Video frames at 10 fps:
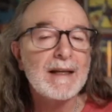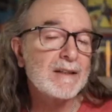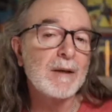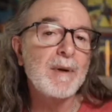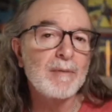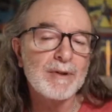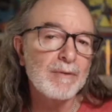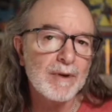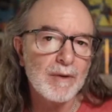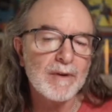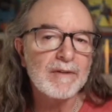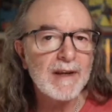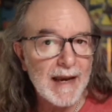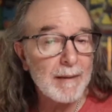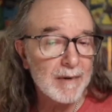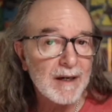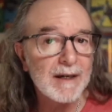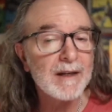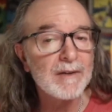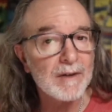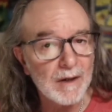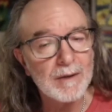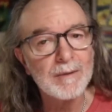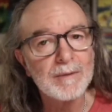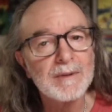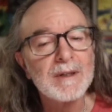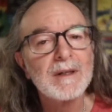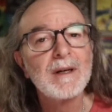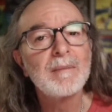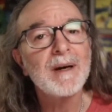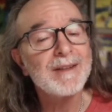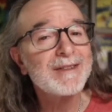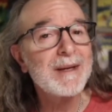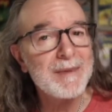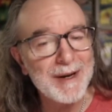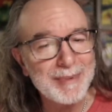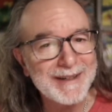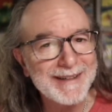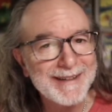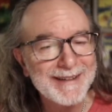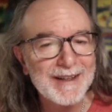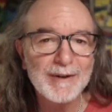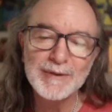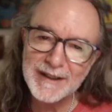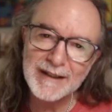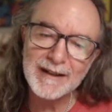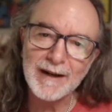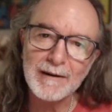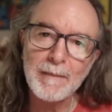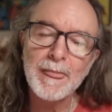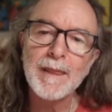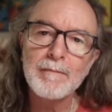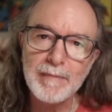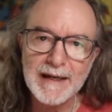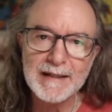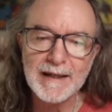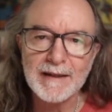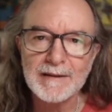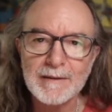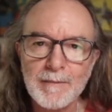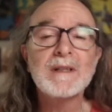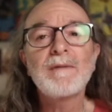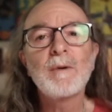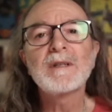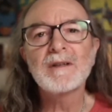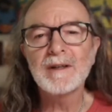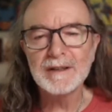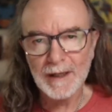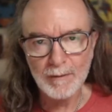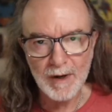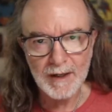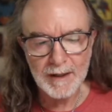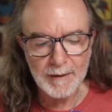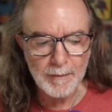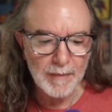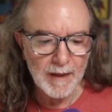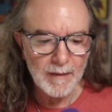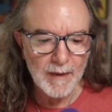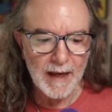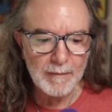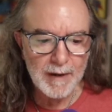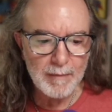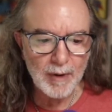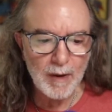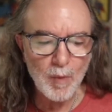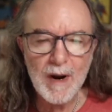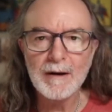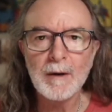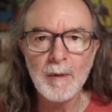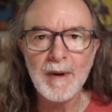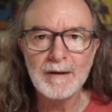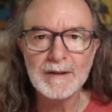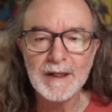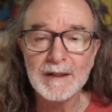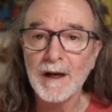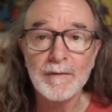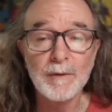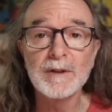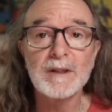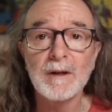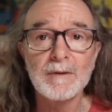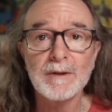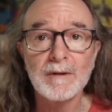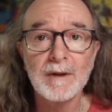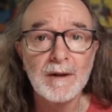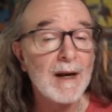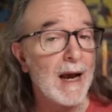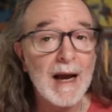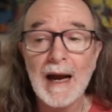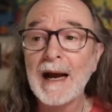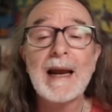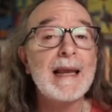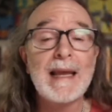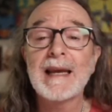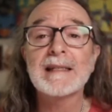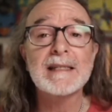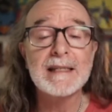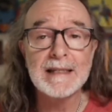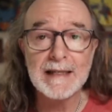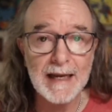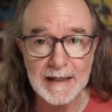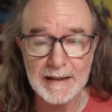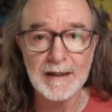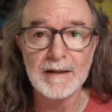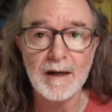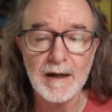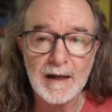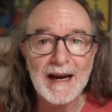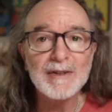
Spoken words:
And some people don't know this. Capcut is owned by the same company that owns TikTok, ByteDance, which I've always thought is ironic that people get wound up about TikTok. Full disclosure, I can't stand TikTok.